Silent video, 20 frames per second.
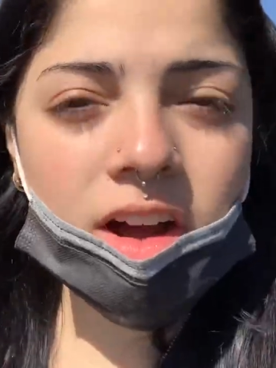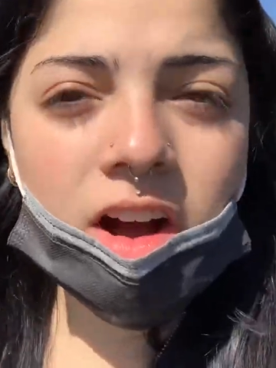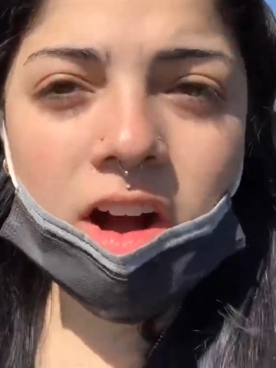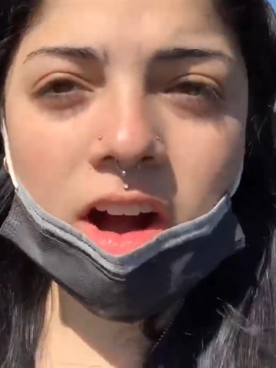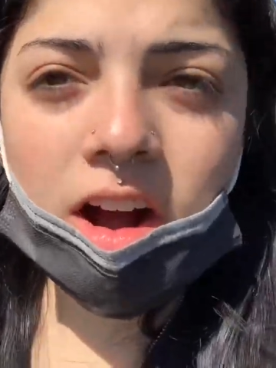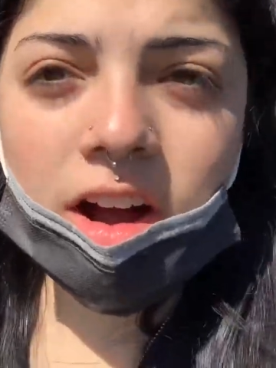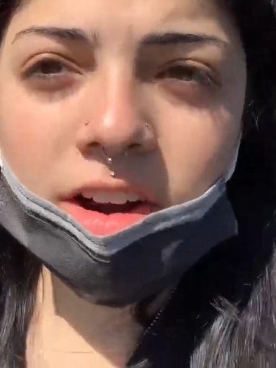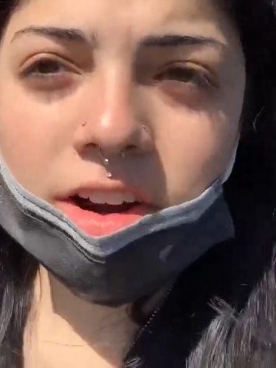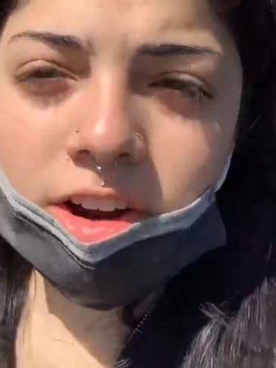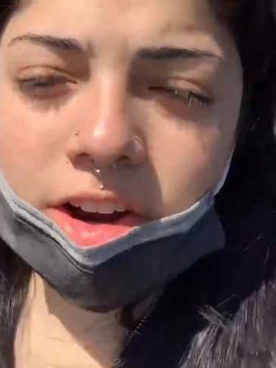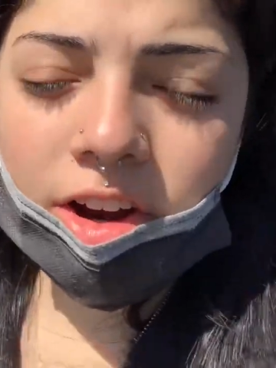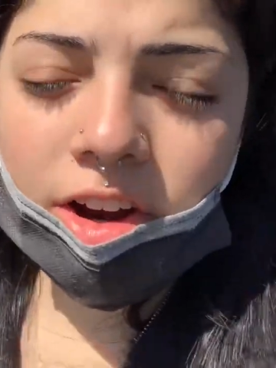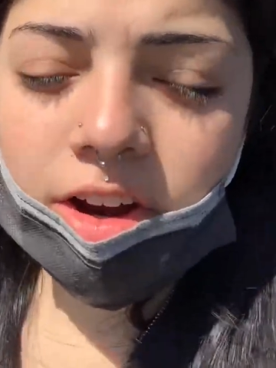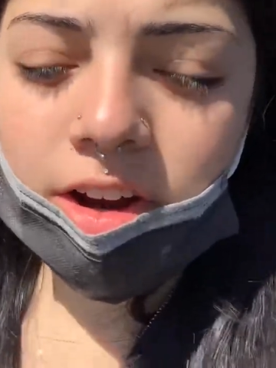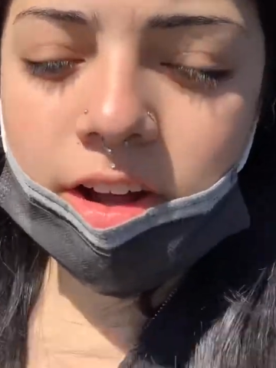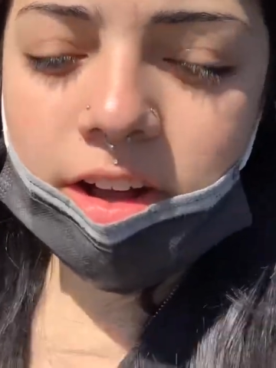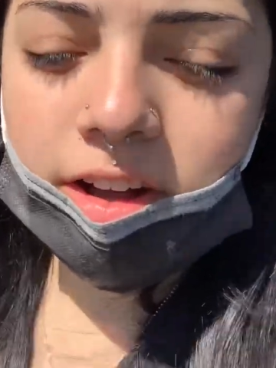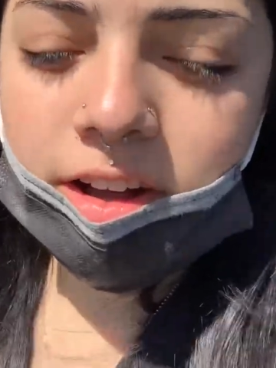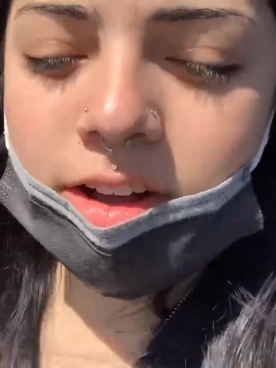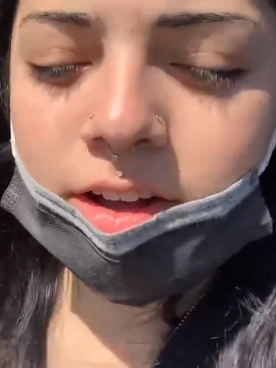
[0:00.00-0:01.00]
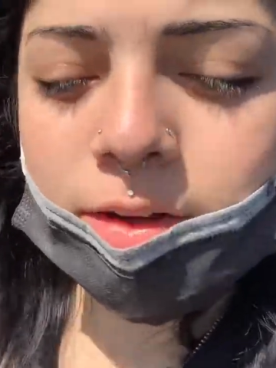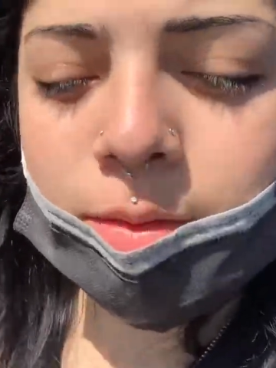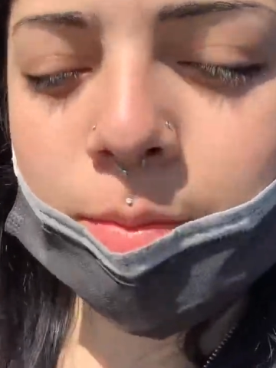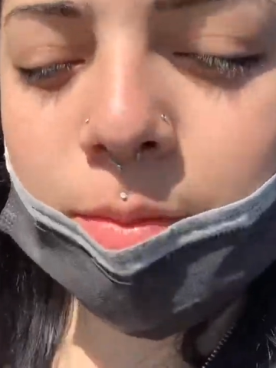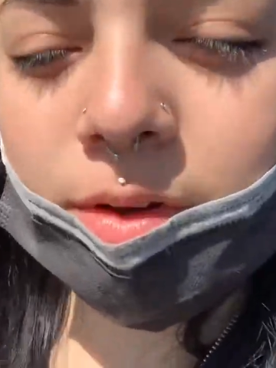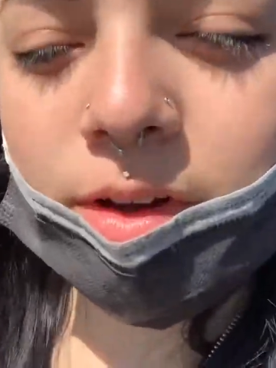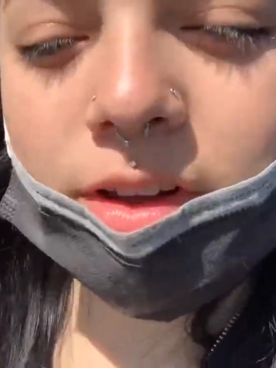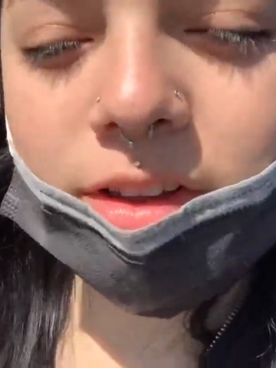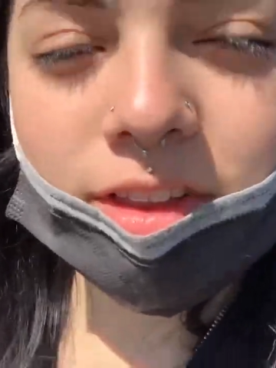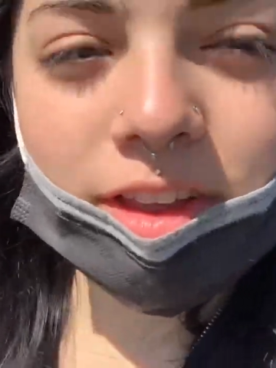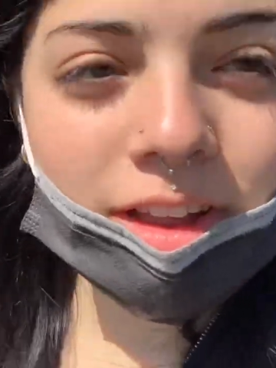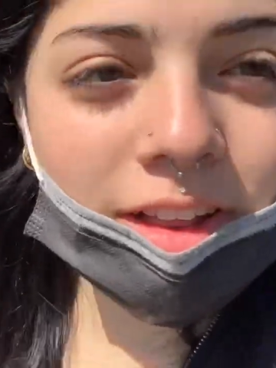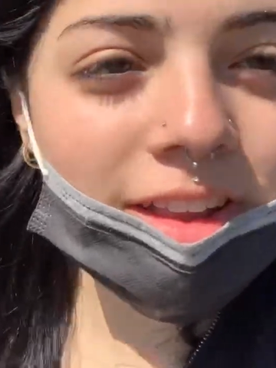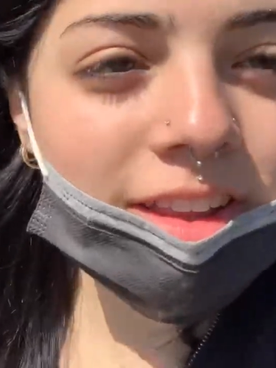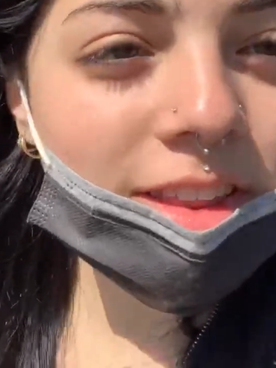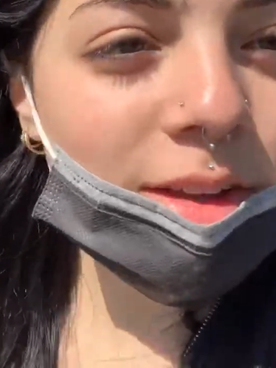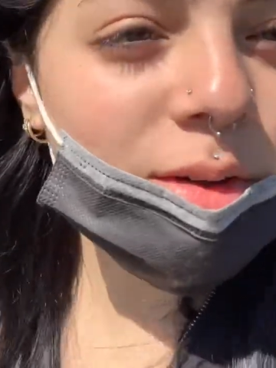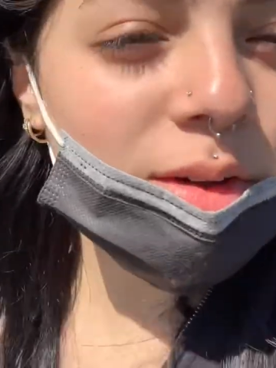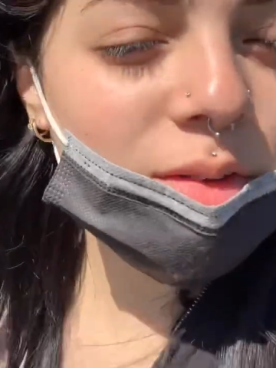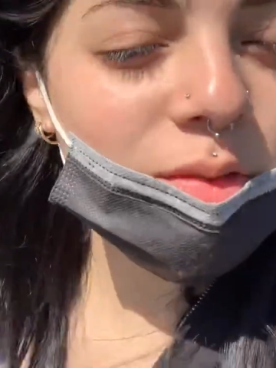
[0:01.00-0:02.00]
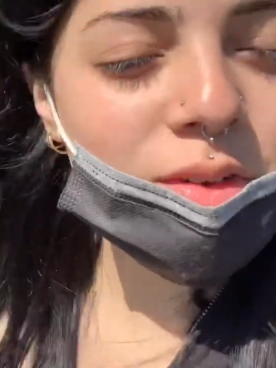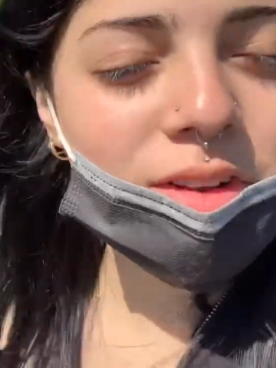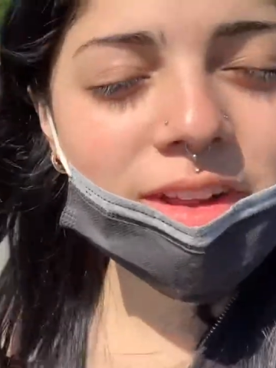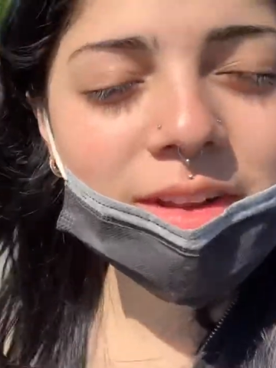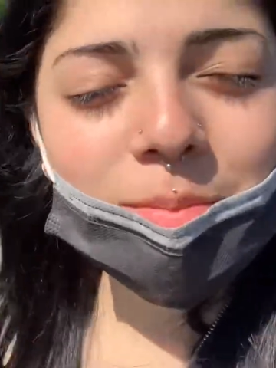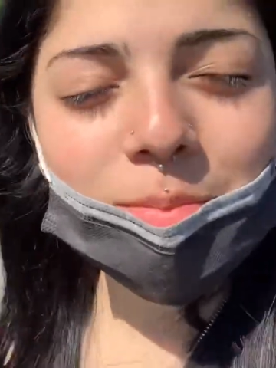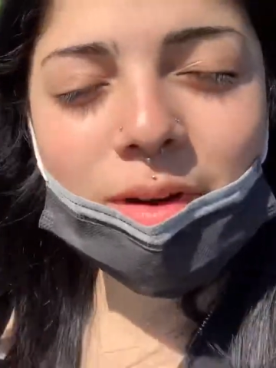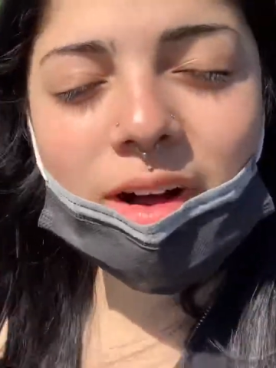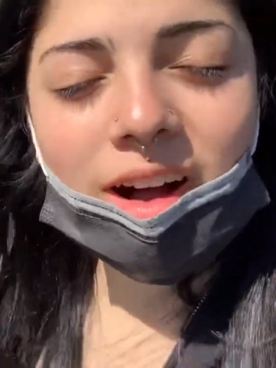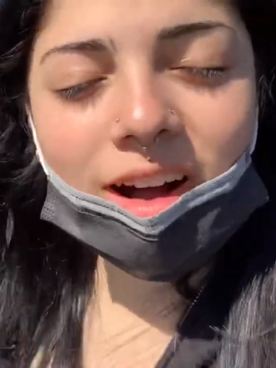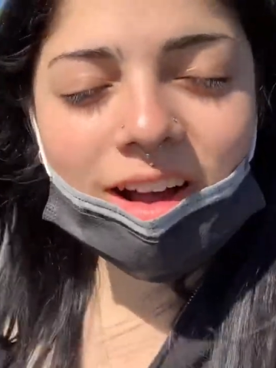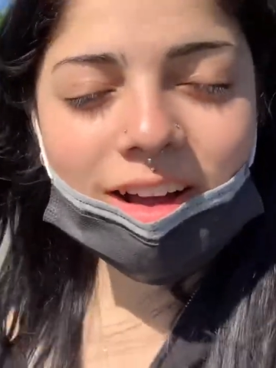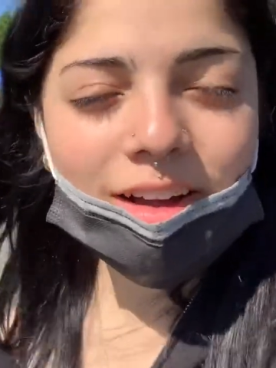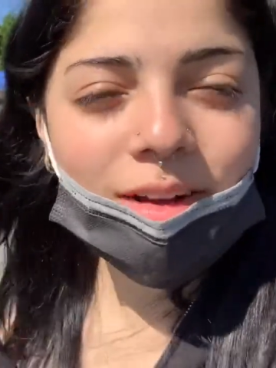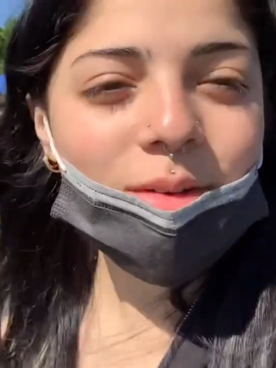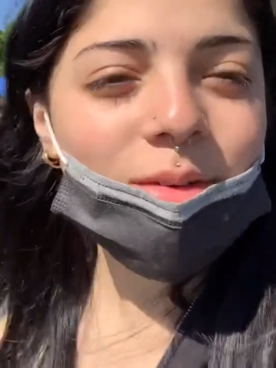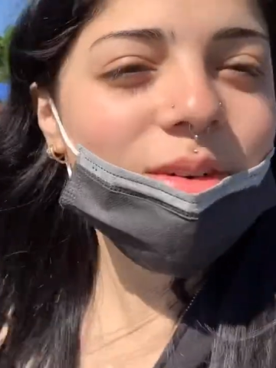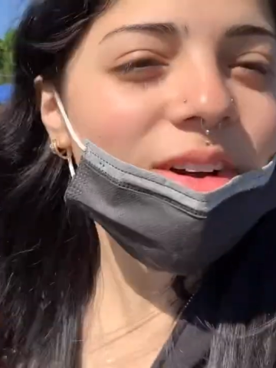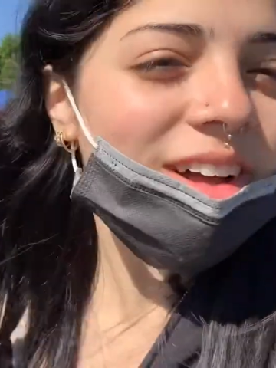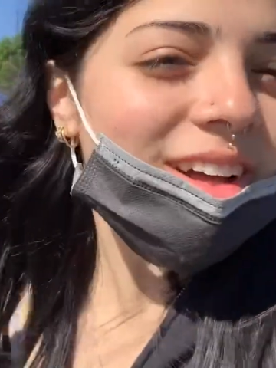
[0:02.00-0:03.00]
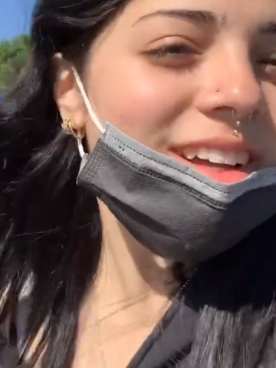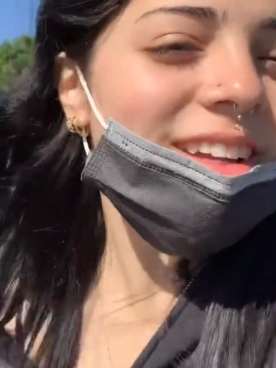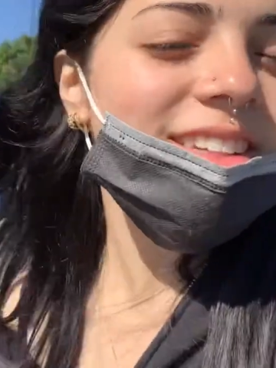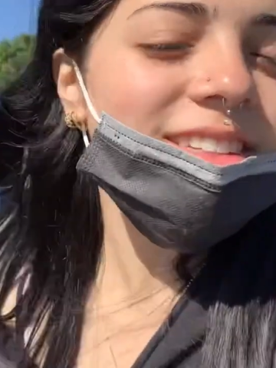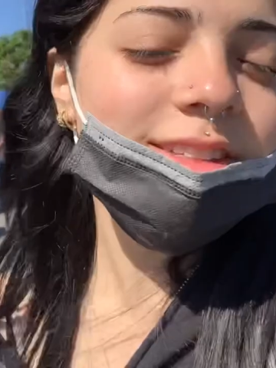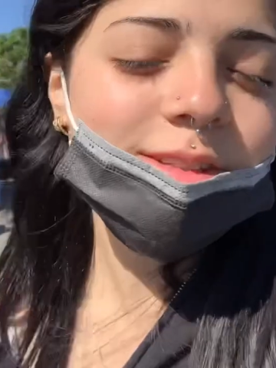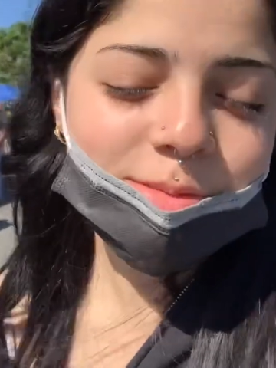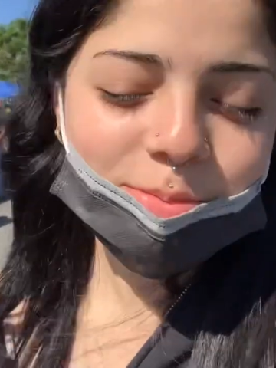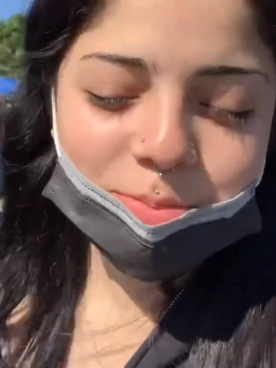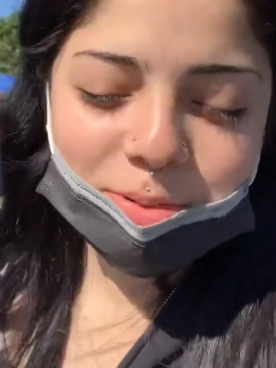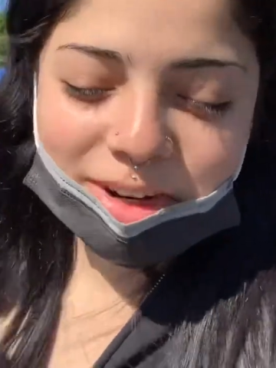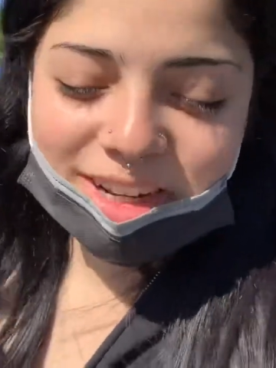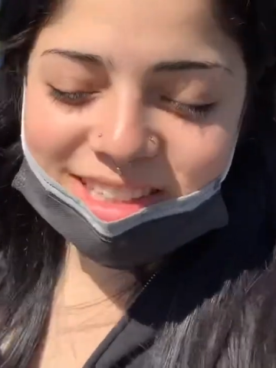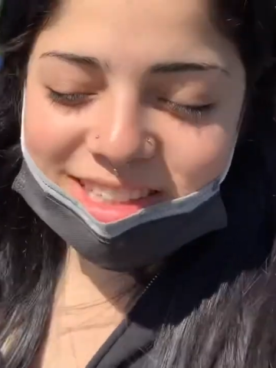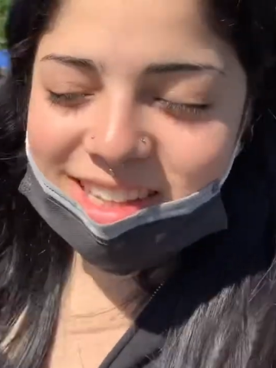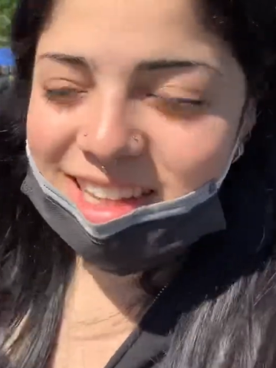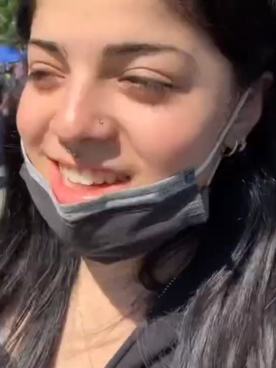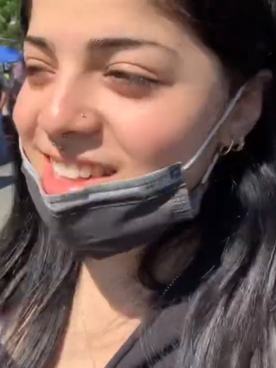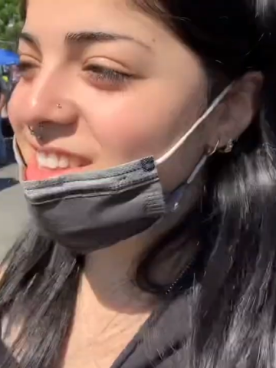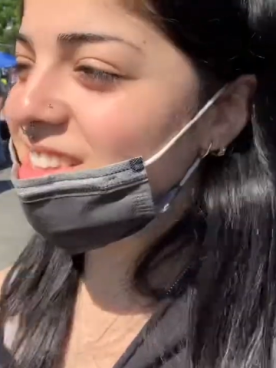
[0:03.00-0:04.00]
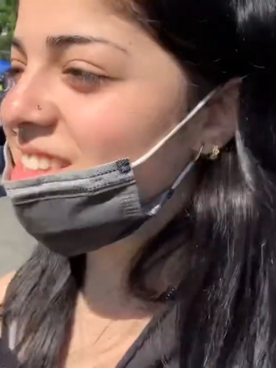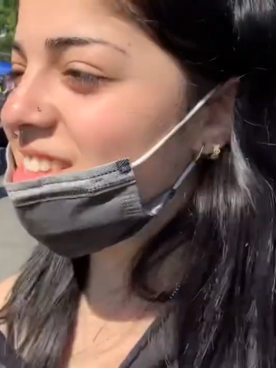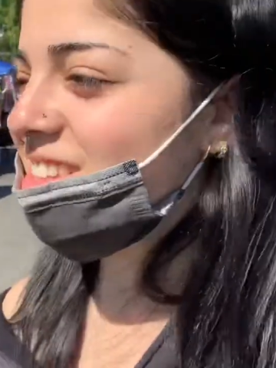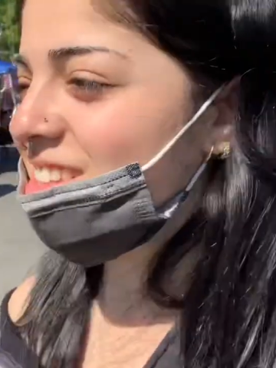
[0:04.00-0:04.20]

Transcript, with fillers: hotter. Um, the only thing we really bought was bracelets.